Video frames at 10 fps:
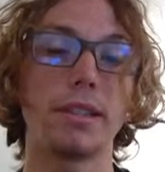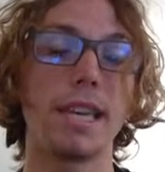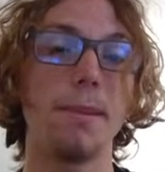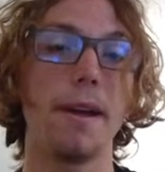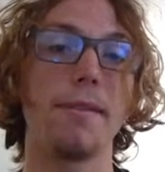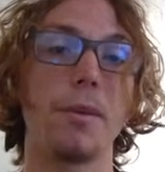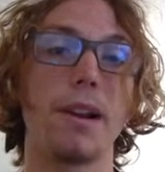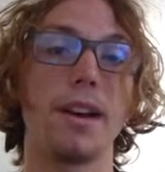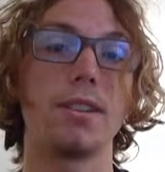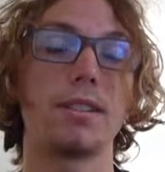keep everyone
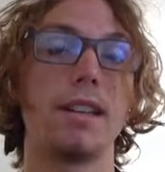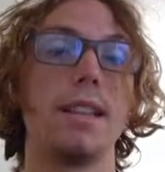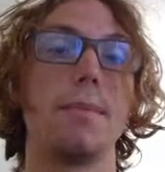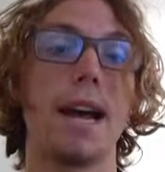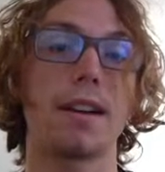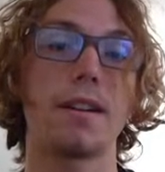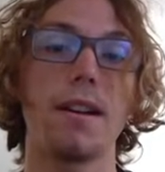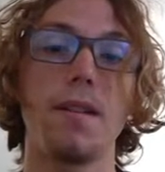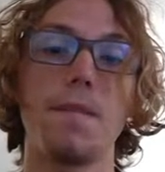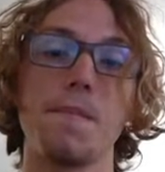else in the background.